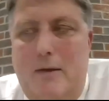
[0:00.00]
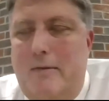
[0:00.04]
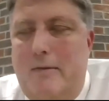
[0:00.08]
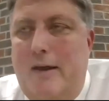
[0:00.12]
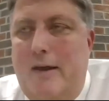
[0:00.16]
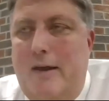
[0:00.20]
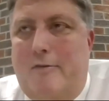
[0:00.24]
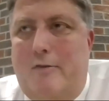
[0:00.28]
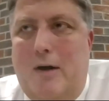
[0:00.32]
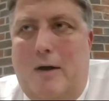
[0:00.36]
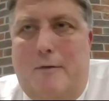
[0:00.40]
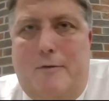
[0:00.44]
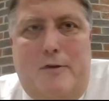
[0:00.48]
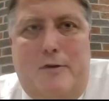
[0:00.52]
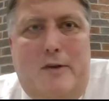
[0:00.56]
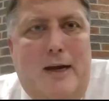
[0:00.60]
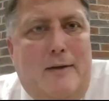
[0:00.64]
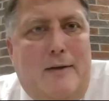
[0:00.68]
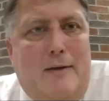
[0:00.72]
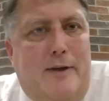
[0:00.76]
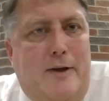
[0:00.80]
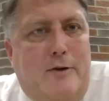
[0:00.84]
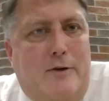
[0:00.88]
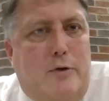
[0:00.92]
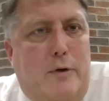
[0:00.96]
They still have to
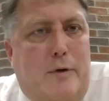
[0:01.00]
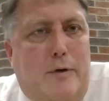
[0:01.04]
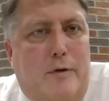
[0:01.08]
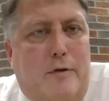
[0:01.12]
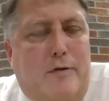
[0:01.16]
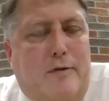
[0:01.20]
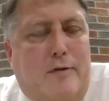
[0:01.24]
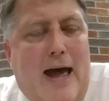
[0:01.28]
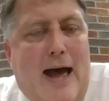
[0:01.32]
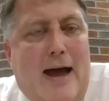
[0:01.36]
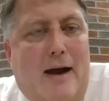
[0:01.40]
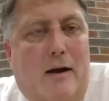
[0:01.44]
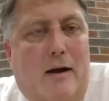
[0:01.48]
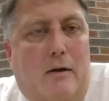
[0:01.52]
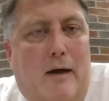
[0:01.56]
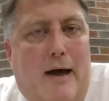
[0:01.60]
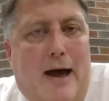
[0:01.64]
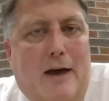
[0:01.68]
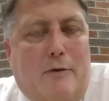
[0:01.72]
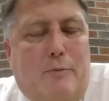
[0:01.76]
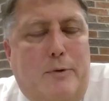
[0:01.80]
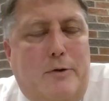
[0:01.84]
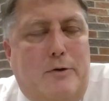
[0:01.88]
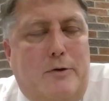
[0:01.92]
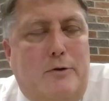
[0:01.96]
take the intro to stat
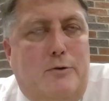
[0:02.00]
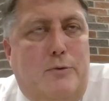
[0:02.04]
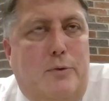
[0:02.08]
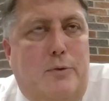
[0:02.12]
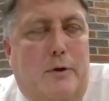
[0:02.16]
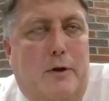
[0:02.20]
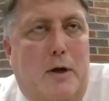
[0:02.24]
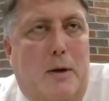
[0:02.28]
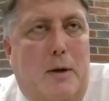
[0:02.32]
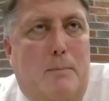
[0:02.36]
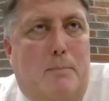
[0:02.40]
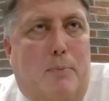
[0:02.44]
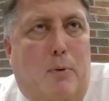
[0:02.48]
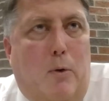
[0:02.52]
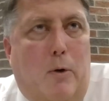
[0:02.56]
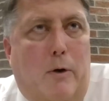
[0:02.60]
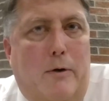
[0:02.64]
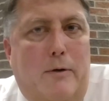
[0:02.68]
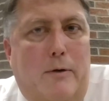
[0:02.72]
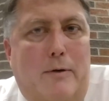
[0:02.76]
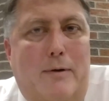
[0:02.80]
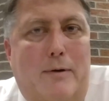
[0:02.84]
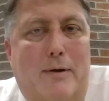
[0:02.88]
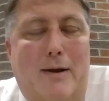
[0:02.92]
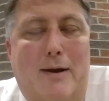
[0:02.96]
class, which is really
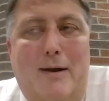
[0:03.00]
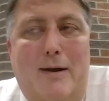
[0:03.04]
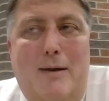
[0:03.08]
important.